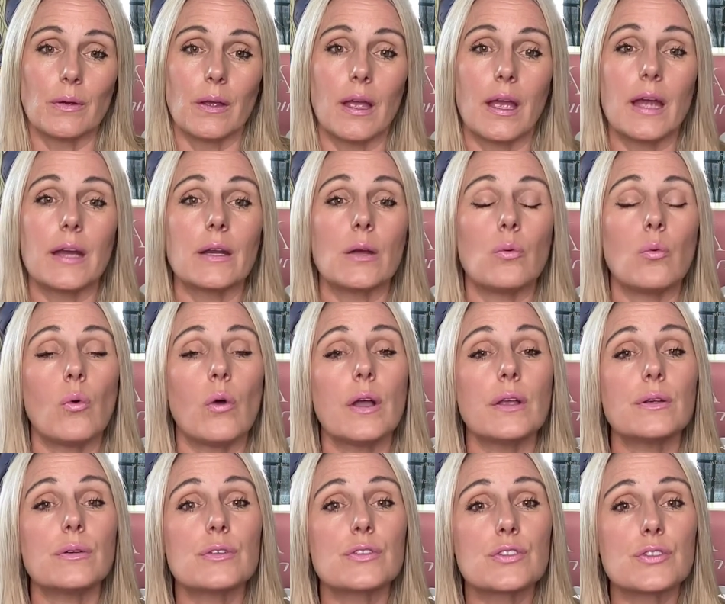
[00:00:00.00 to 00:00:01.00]
And I want
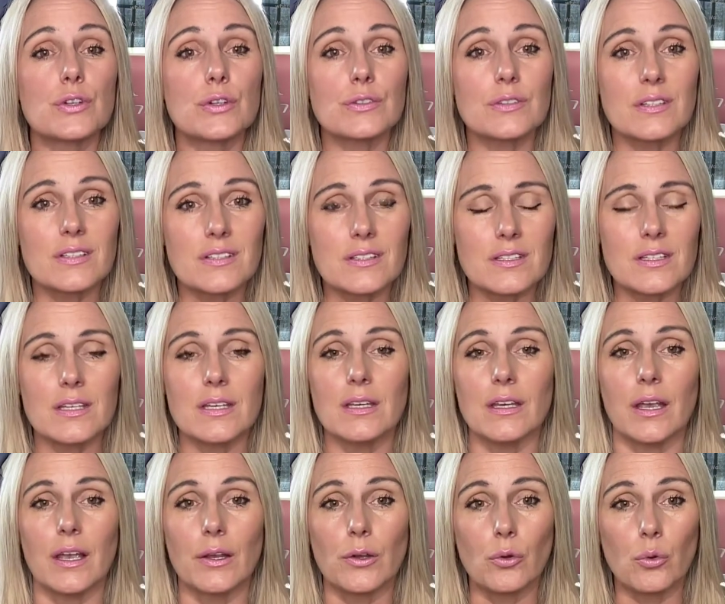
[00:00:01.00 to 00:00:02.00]
you to start to see
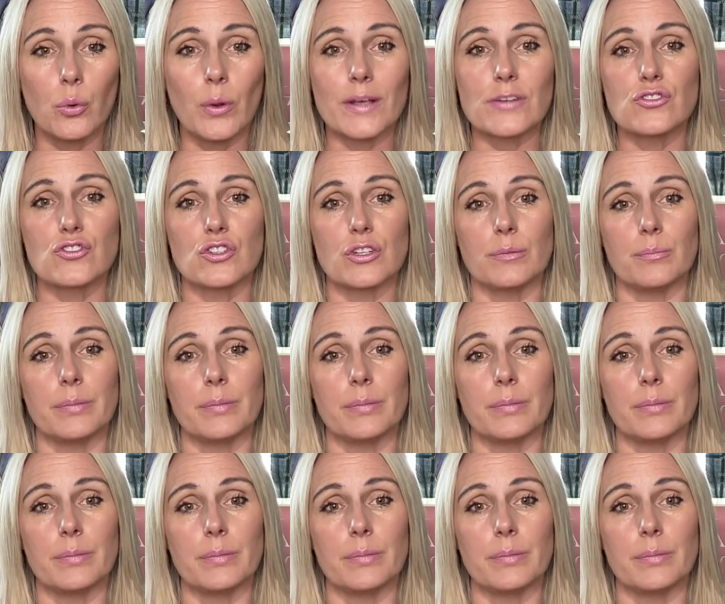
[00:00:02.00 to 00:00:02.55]
and question,